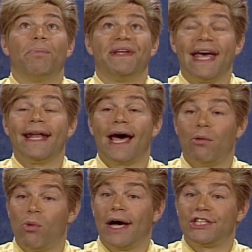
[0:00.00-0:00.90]
But then I
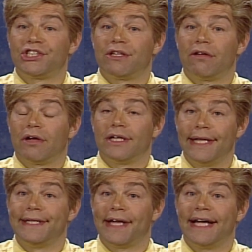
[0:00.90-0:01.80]
watched
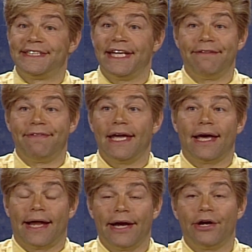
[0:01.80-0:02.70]
Clinton on TV
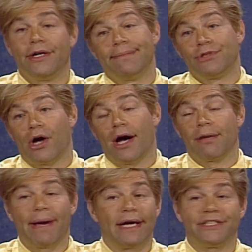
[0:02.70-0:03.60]
and I heard him
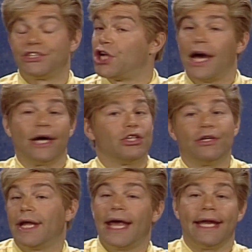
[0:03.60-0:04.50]
talk about his
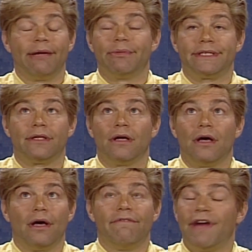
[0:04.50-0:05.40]
childhood, and he was
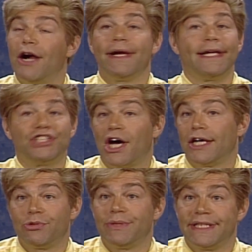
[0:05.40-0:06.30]
very in
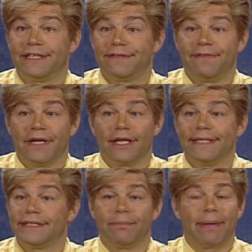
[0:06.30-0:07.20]
touch with his
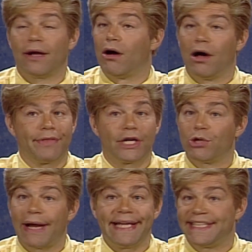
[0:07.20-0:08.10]
feelings about all the
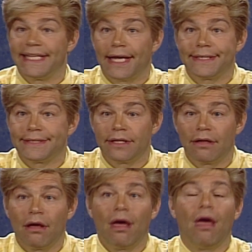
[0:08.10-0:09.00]
craziness.
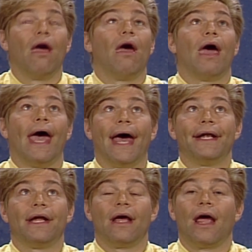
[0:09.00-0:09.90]
And